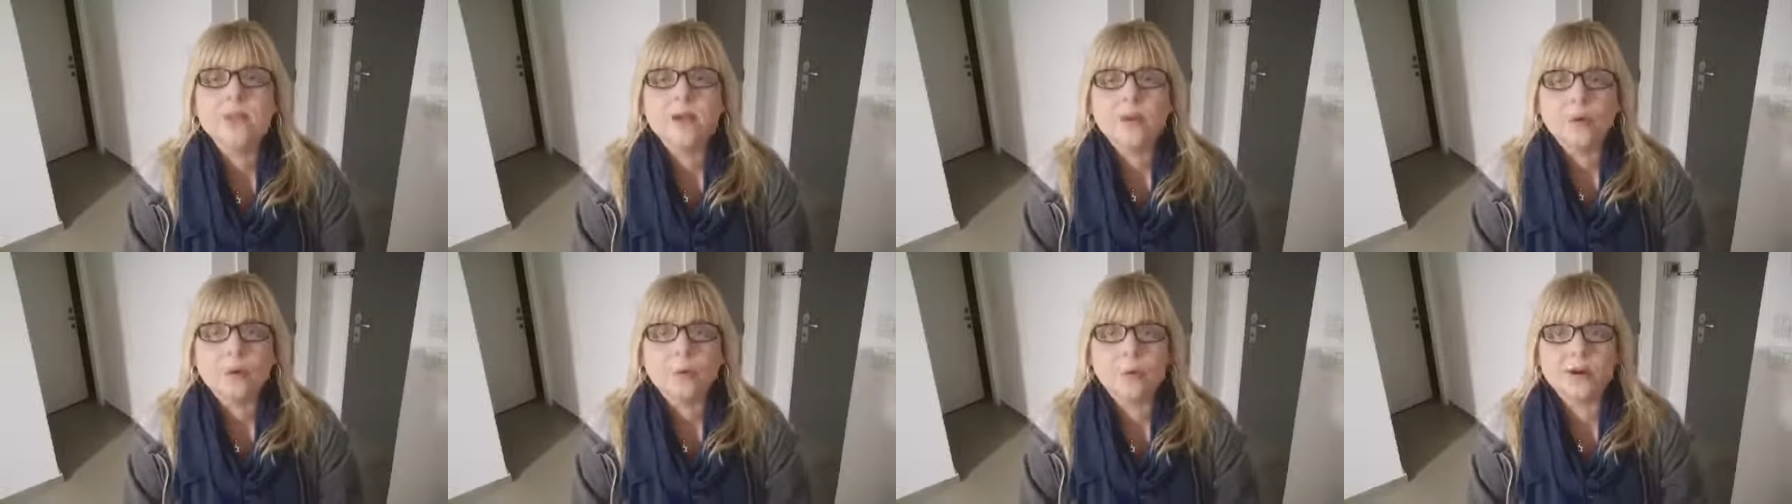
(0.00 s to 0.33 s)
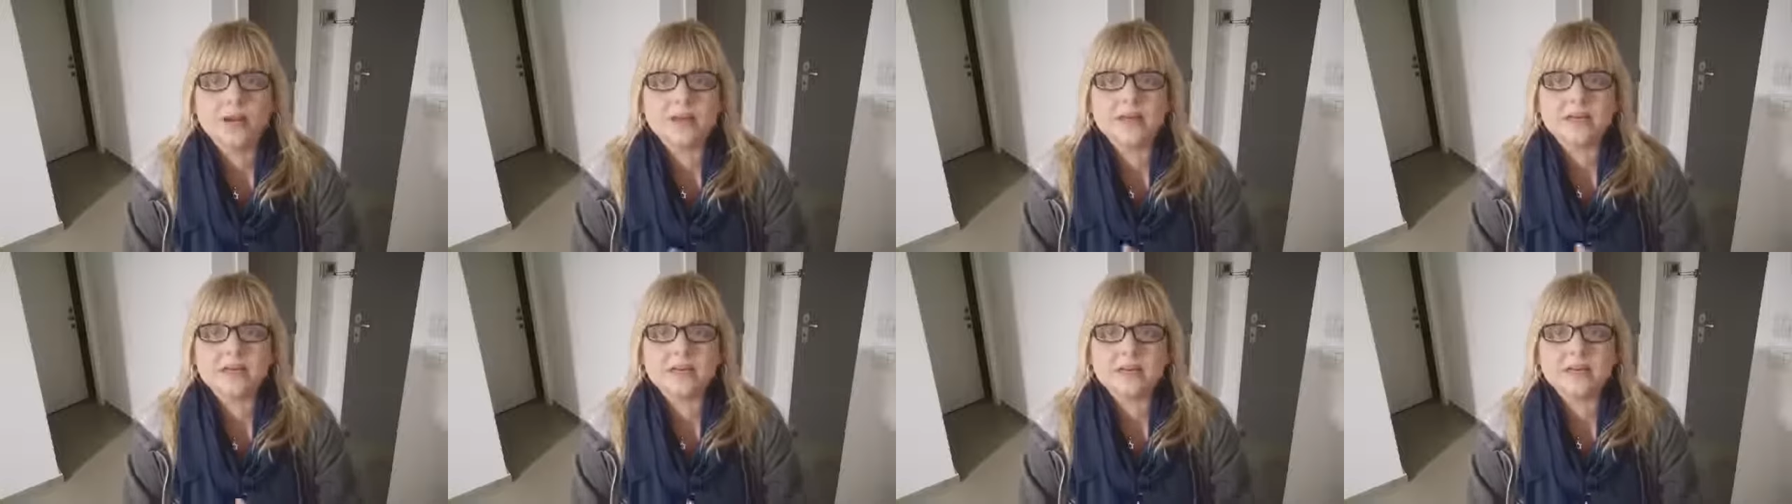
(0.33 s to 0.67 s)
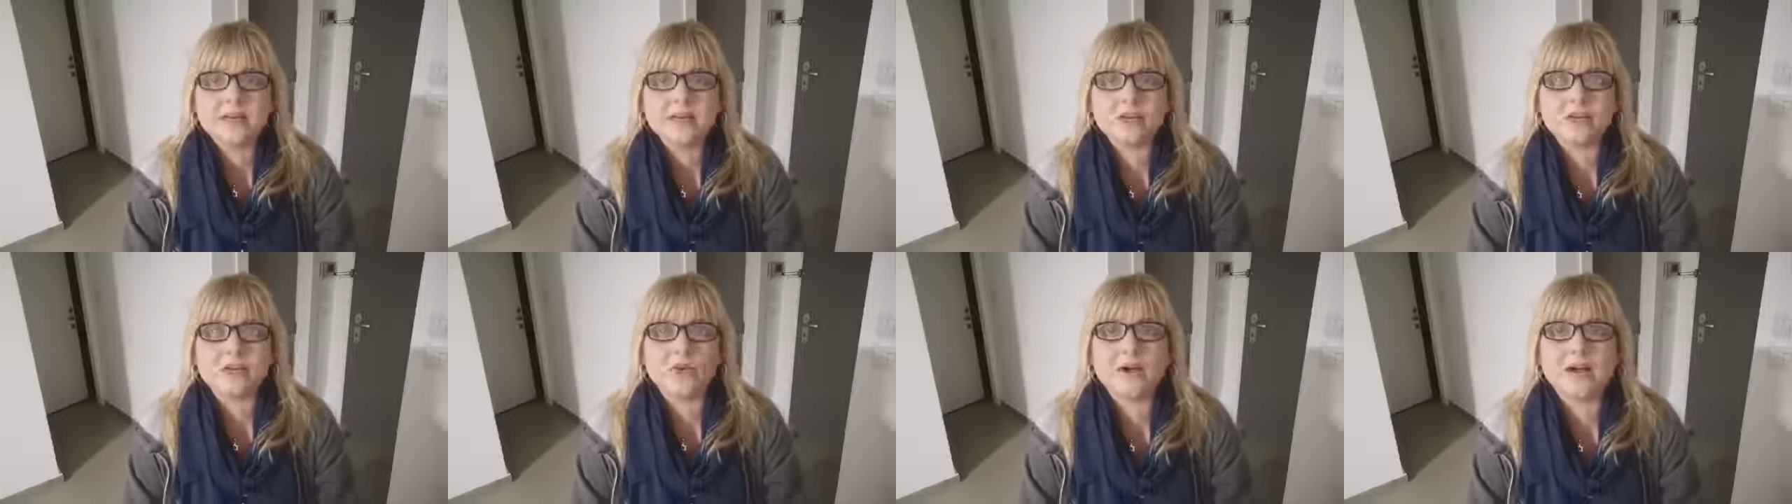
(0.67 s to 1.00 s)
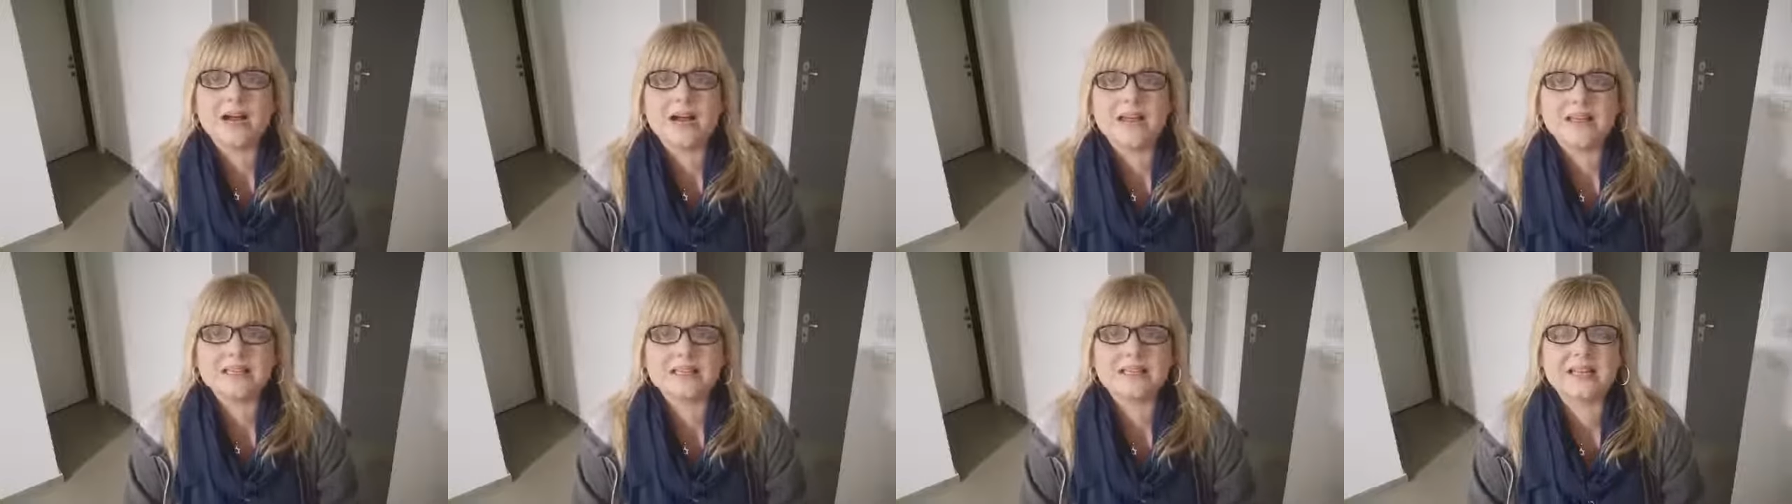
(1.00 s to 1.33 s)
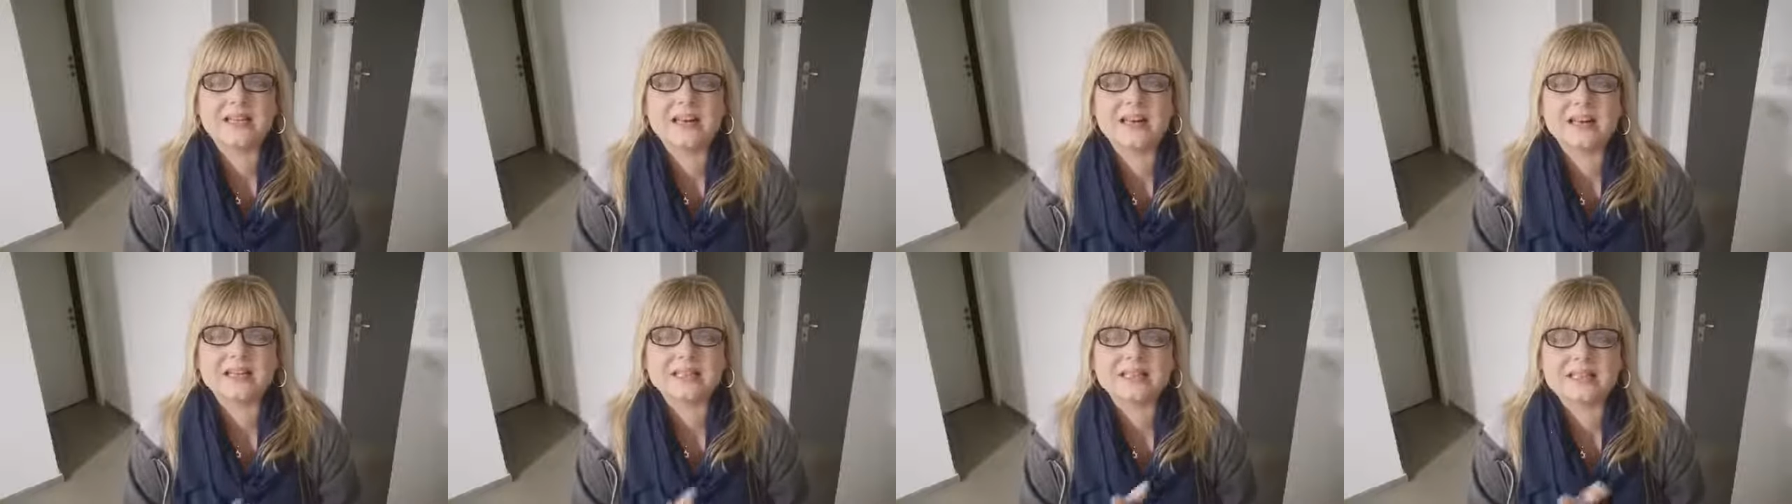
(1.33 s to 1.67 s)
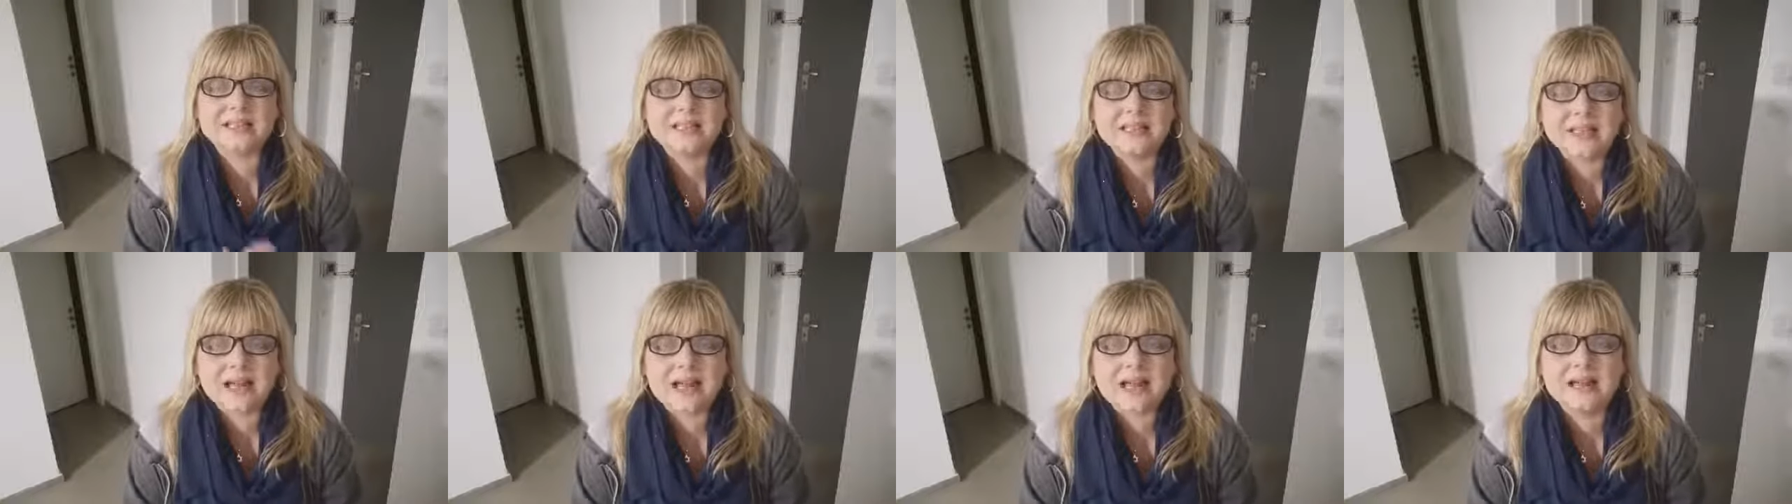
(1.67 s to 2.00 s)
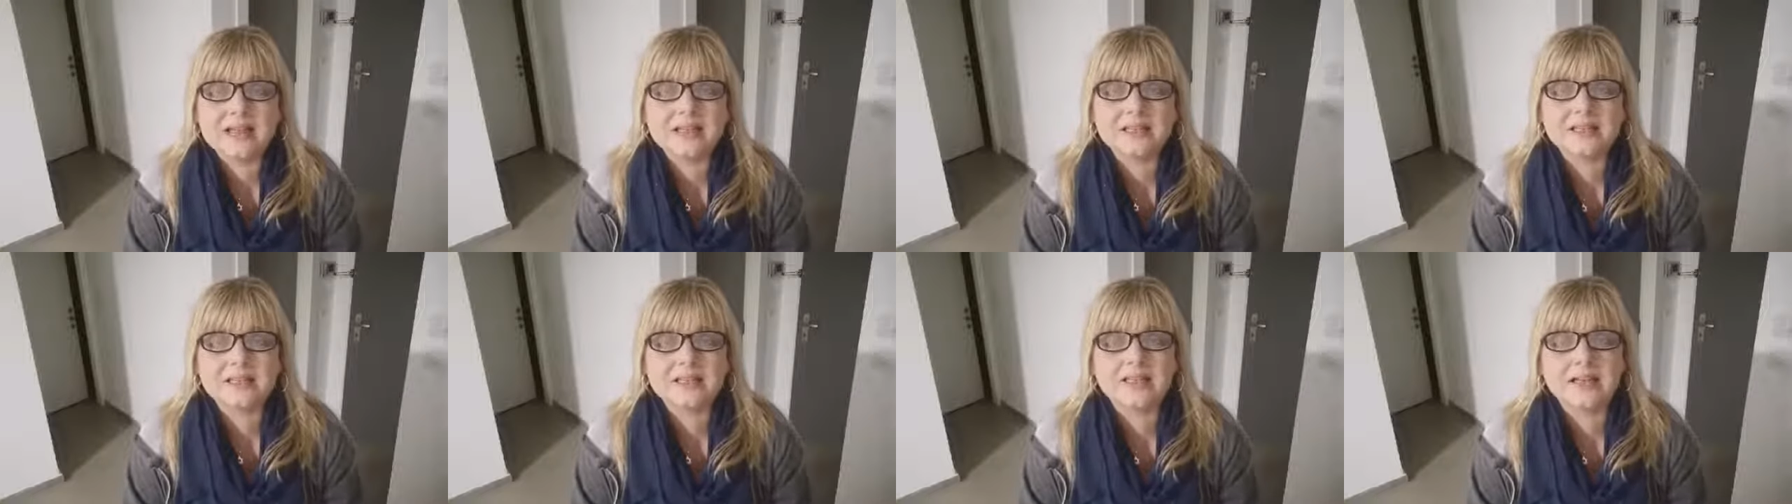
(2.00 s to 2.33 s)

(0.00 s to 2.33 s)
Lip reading: went into Gaza last night